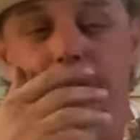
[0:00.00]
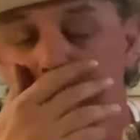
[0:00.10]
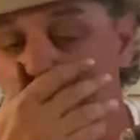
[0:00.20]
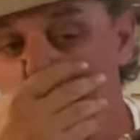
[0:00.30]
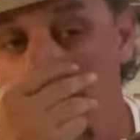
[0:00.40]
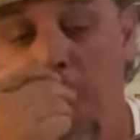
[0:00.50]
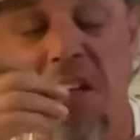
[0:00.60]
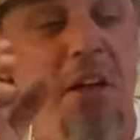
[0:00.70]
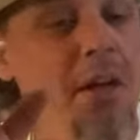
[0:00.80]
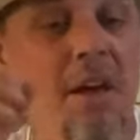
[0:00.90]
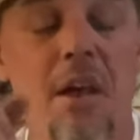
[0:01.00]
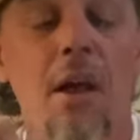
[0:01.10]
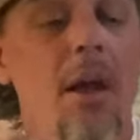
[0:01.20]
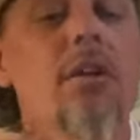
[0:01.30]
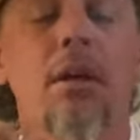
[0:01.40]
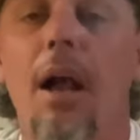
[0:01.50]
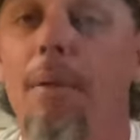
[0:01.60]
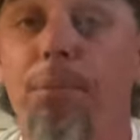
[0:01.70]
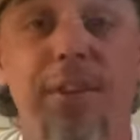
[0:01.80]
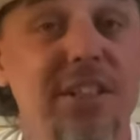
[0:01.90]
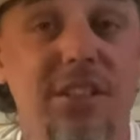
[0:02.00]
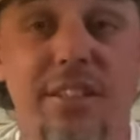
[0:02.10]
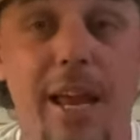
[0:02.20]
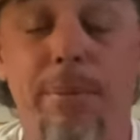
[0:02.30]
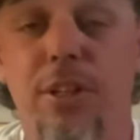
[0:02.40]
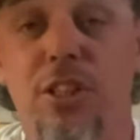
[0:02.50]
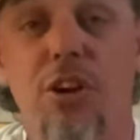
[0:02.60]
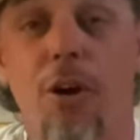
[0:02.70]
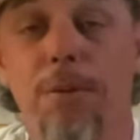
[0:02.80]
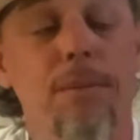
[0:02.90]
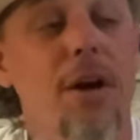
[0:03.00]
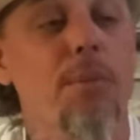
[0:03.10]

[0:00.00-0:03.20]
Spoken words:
So this is a damn good cigar.